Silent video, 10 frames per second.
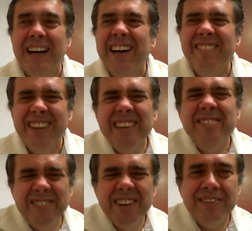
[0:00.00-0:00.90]
I really
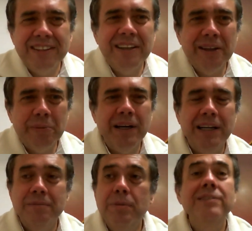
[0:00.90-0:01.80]
felt a little
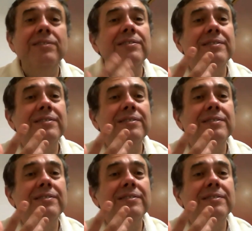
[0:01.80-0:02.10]
bad, but